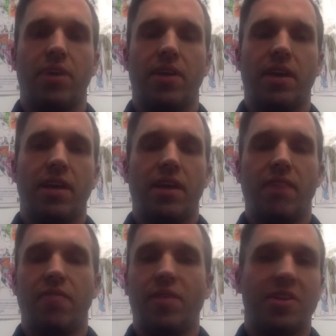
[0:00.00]
But
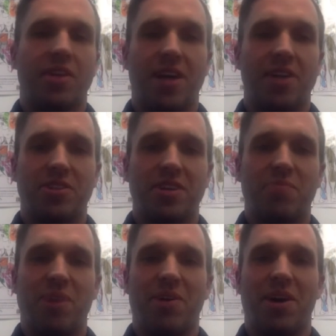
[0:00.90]
if you think logically
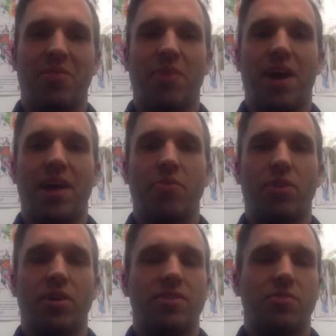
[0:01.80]
about how the body
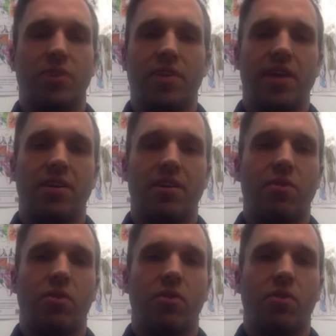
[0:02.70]
works and where that nerve